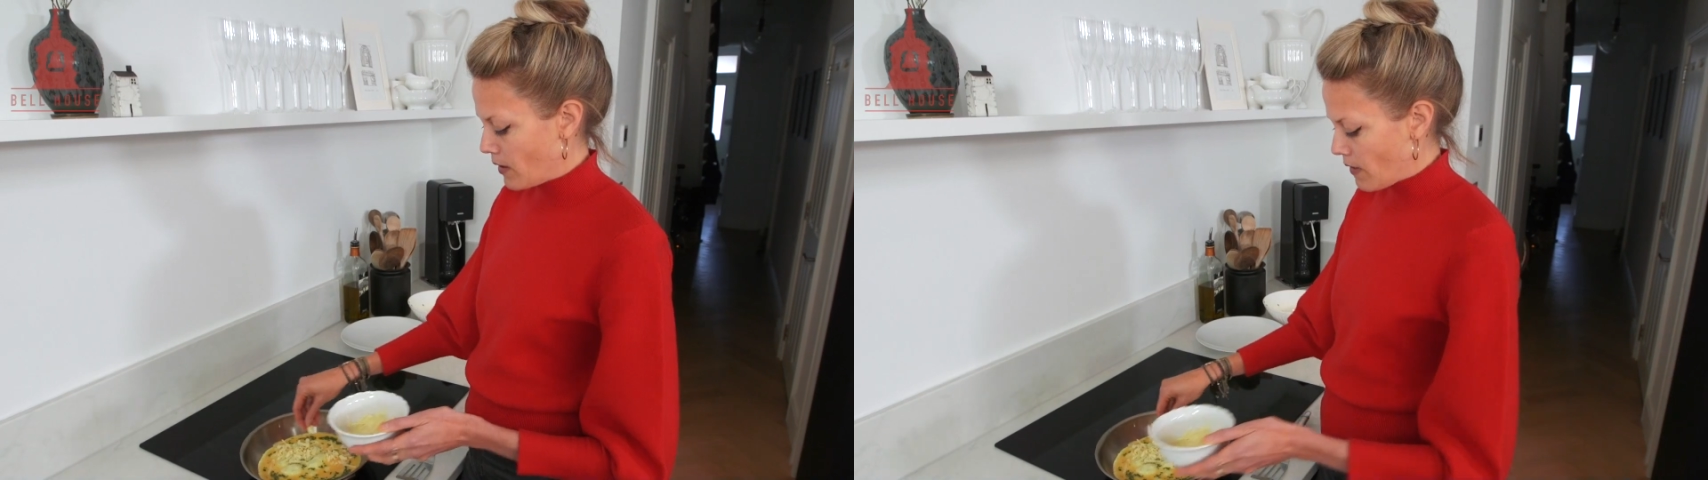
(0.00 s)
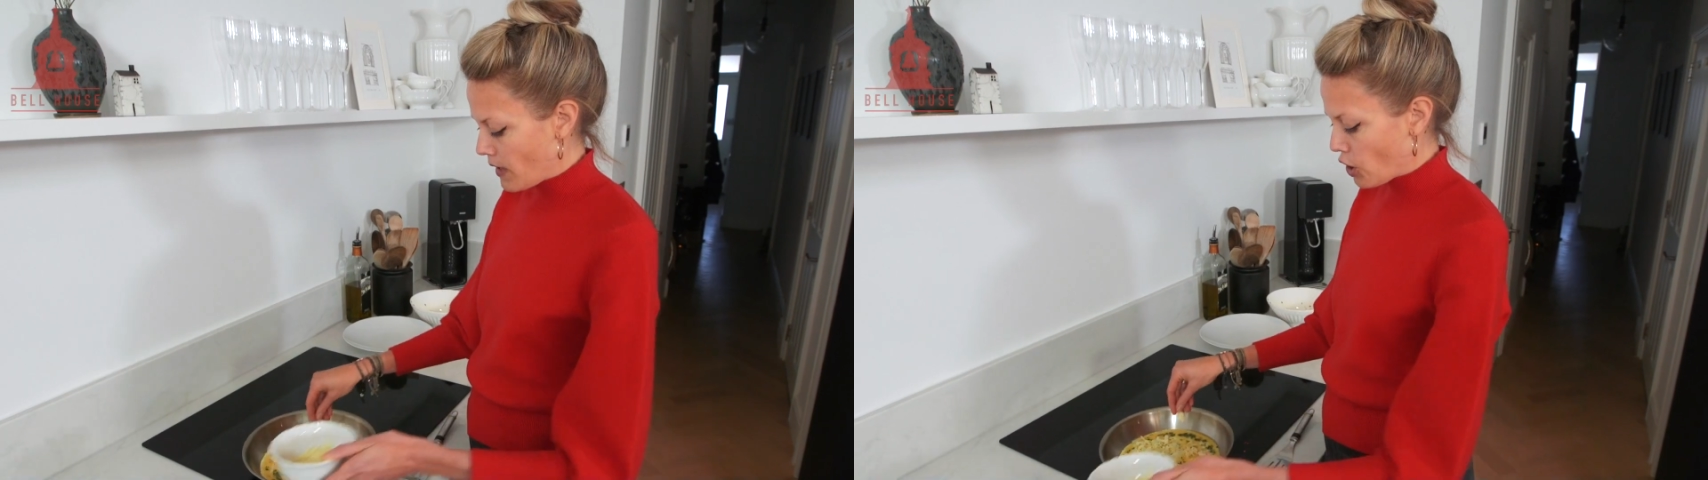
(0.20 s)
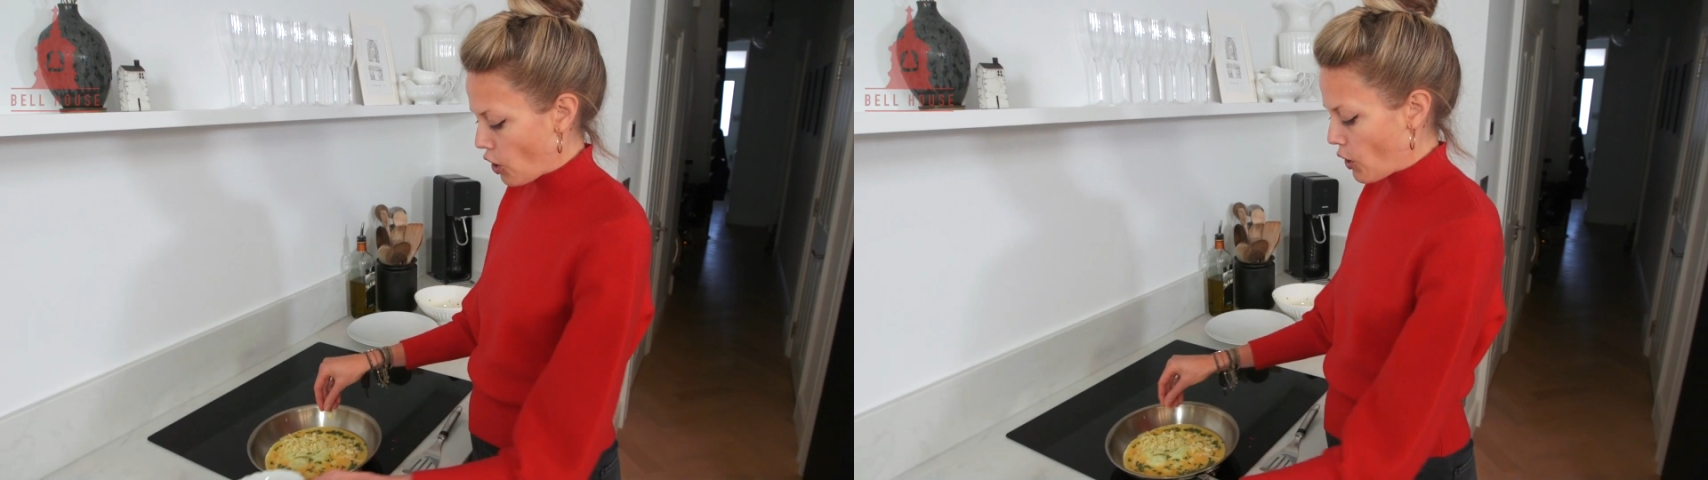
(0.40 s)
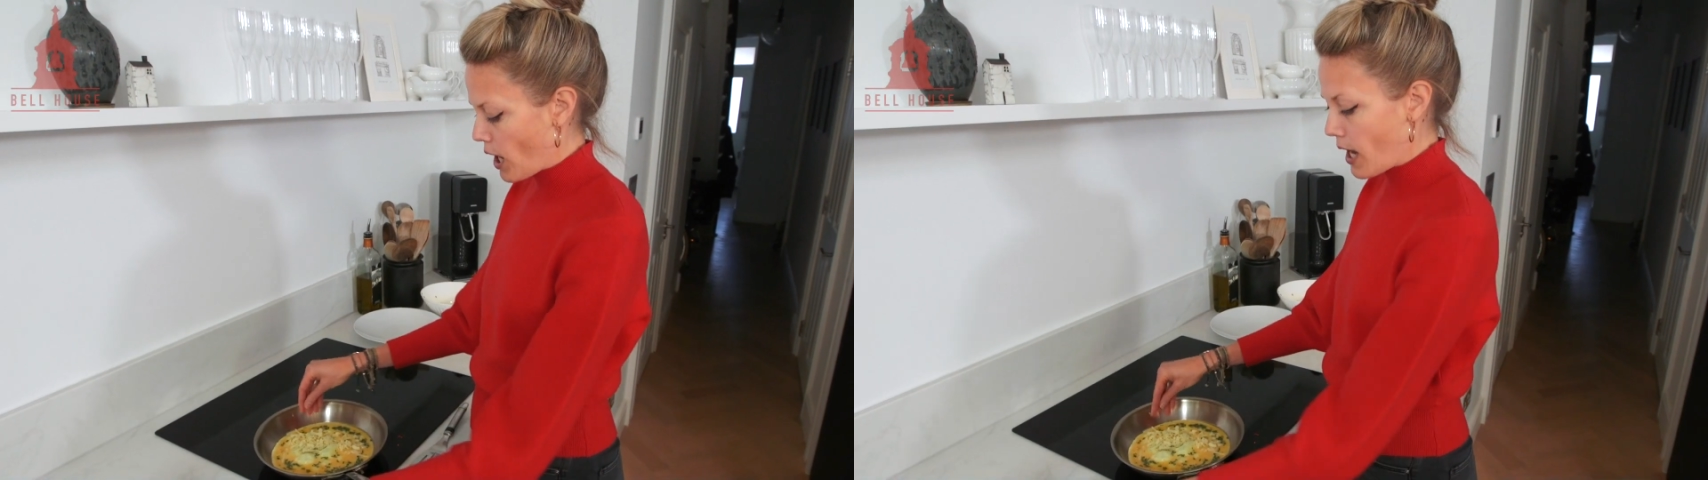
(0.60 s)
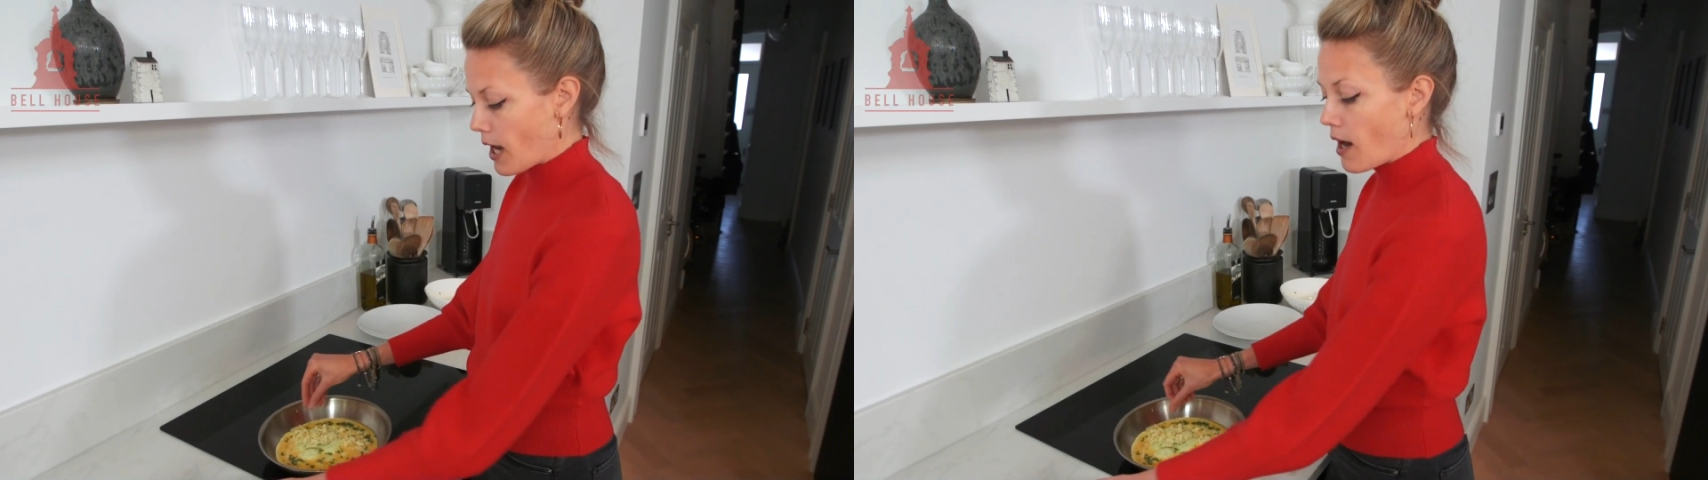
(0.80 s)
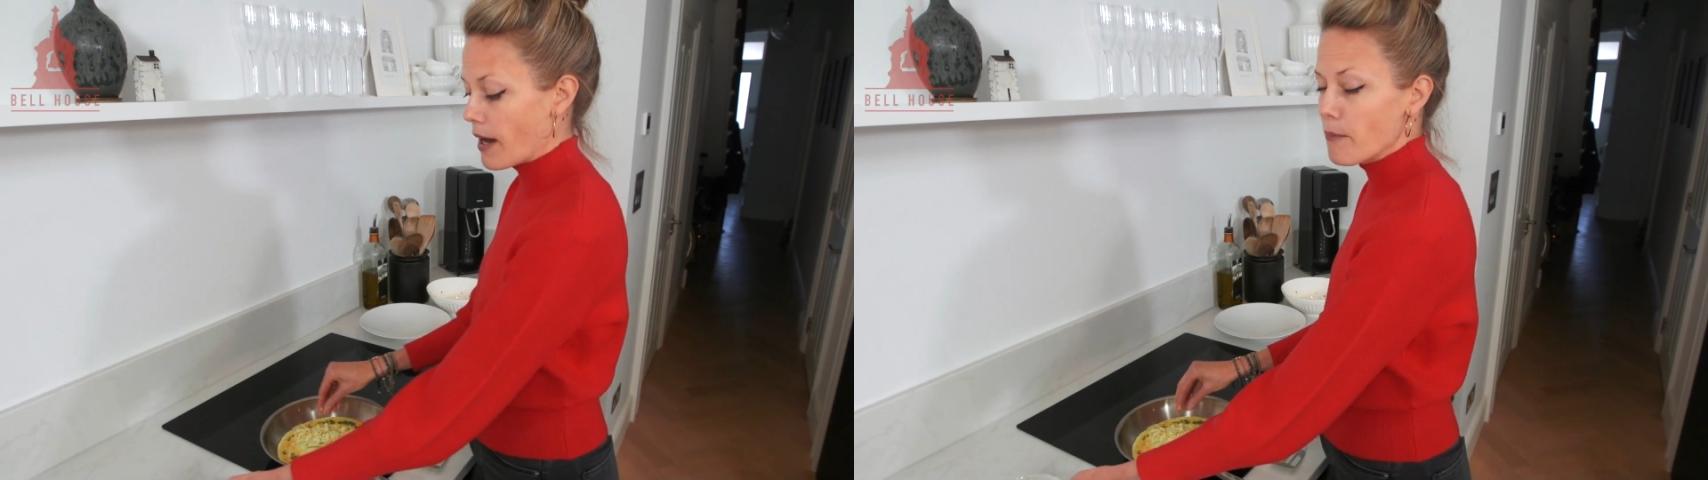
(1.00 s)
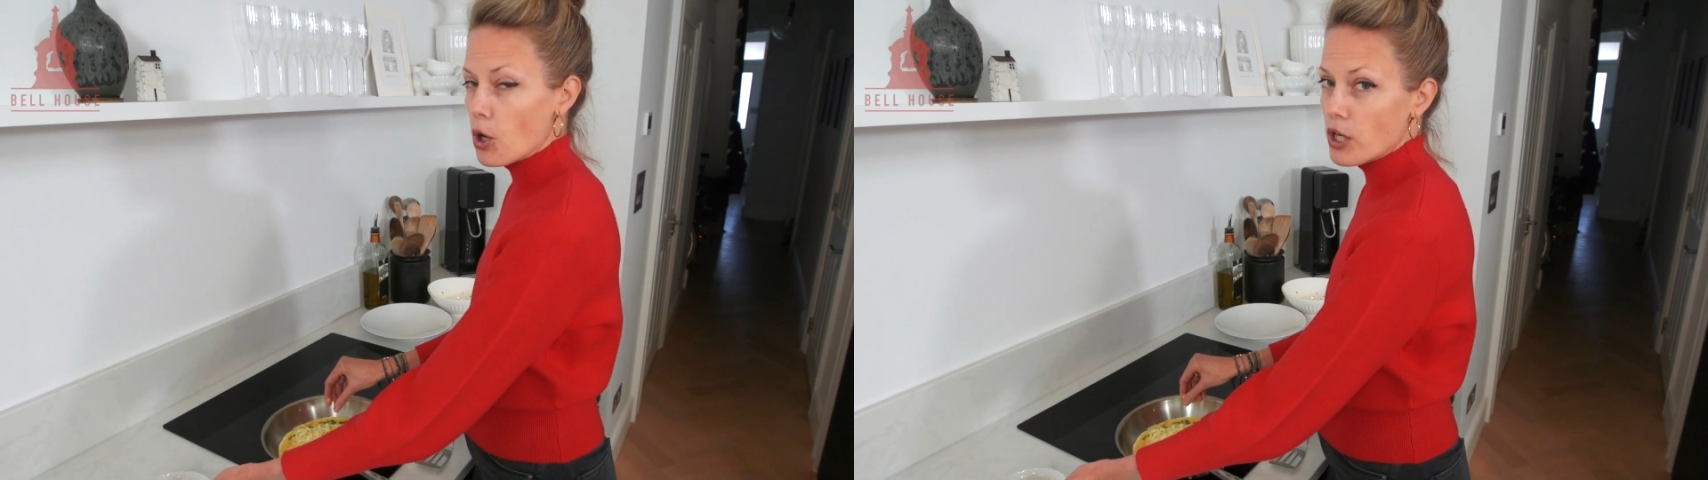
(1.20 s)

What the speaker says: There you go. I'm